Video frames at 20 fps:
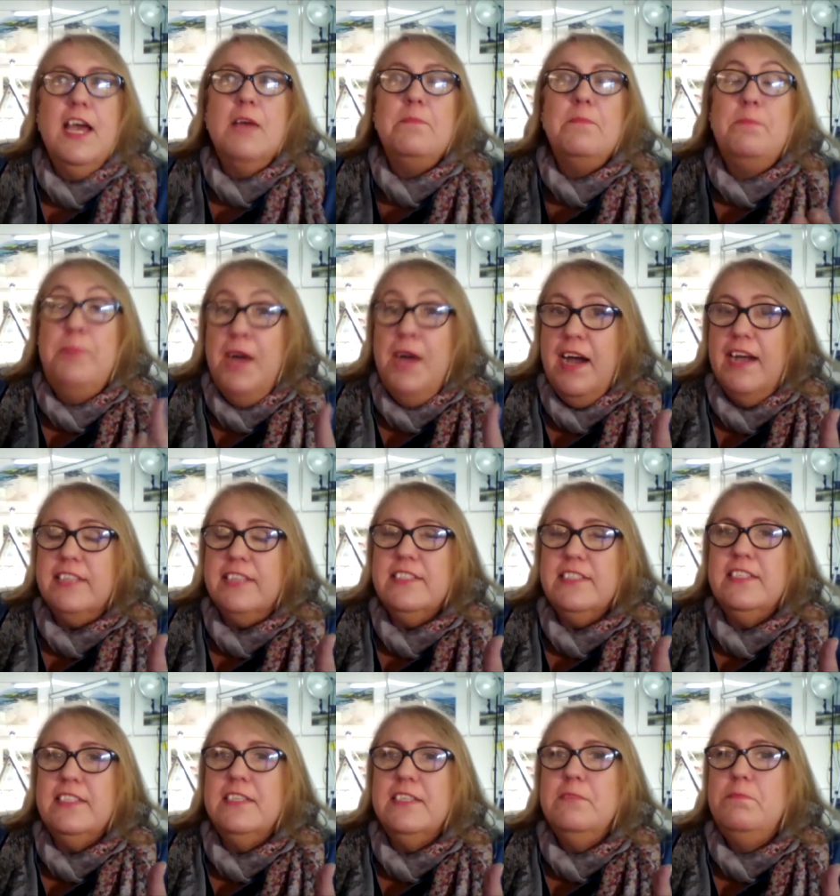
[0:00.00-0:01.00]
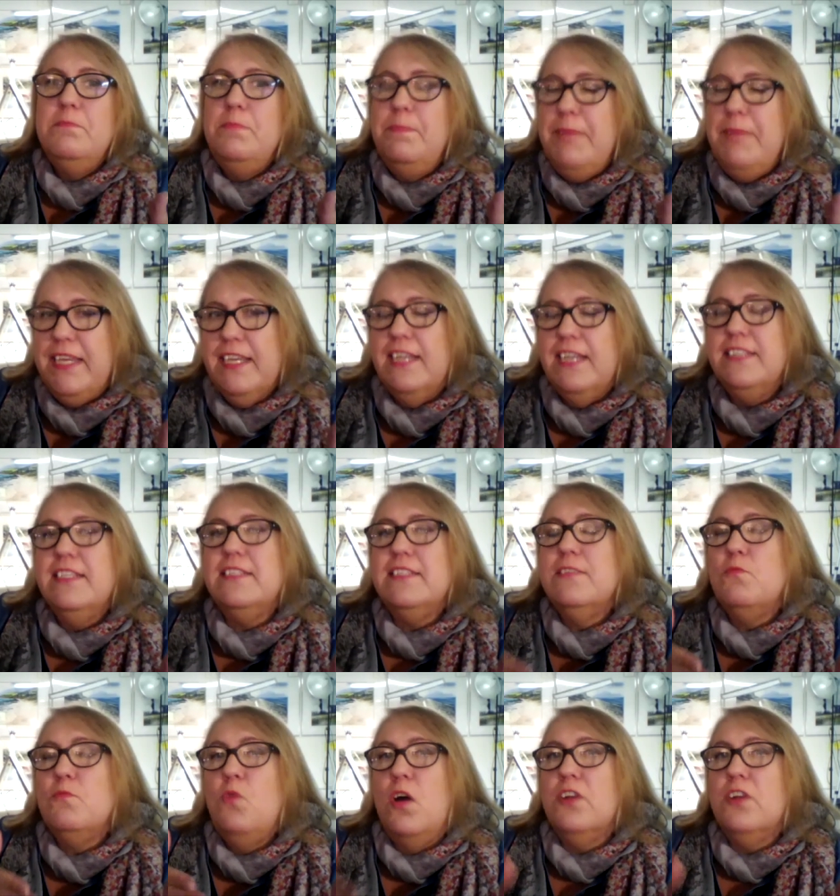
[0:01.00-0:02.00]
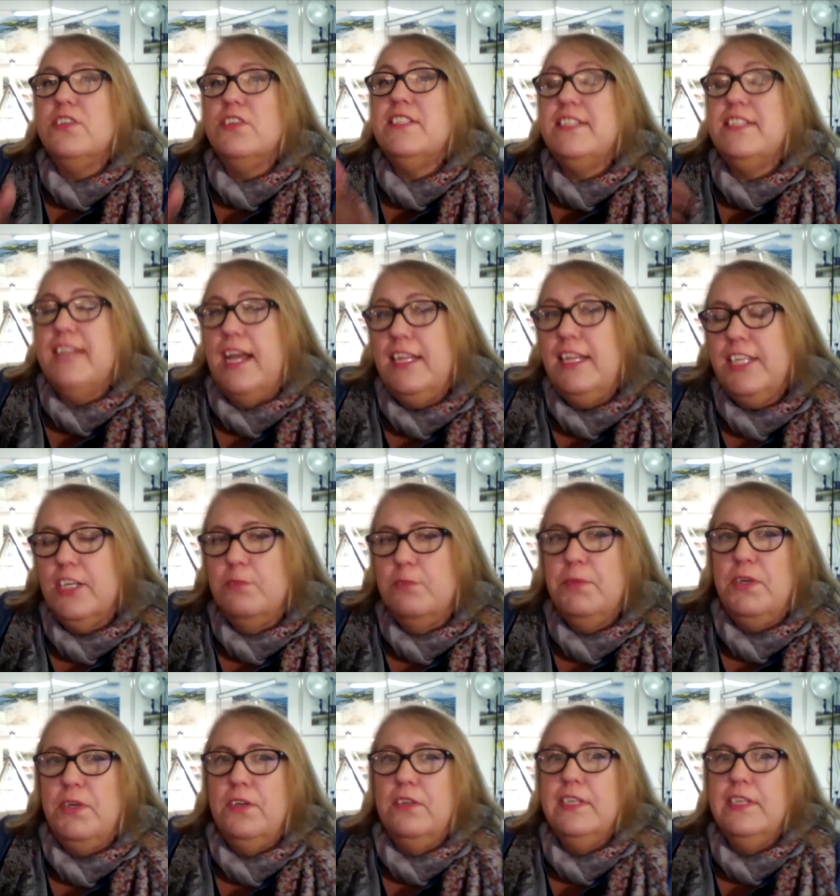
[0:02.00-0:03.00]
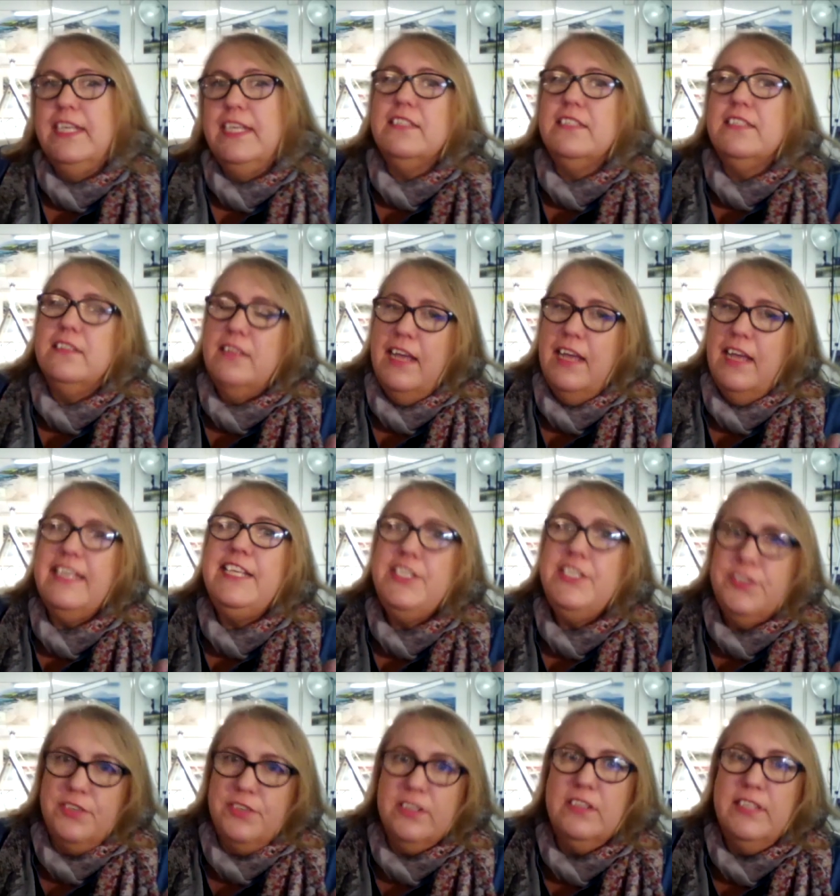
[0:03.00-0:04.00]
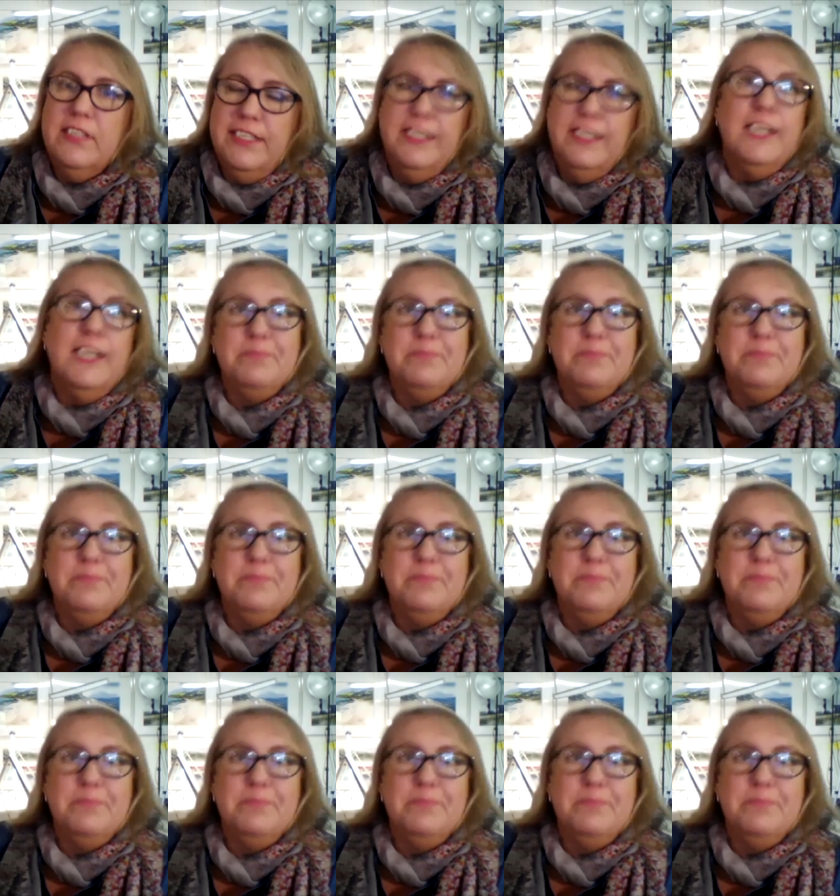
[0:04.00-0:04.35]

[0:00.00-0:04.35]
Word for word: Yeah. But because it's water soluble, it's a lot easier to clean up.